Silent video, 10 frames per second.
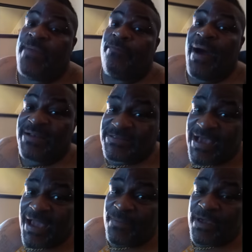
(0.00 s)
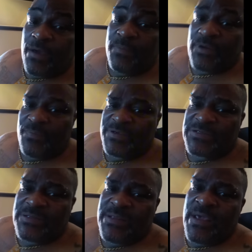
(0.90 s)
in my time coming up, it's
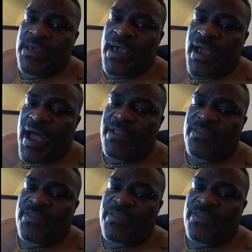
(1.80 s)
a little... I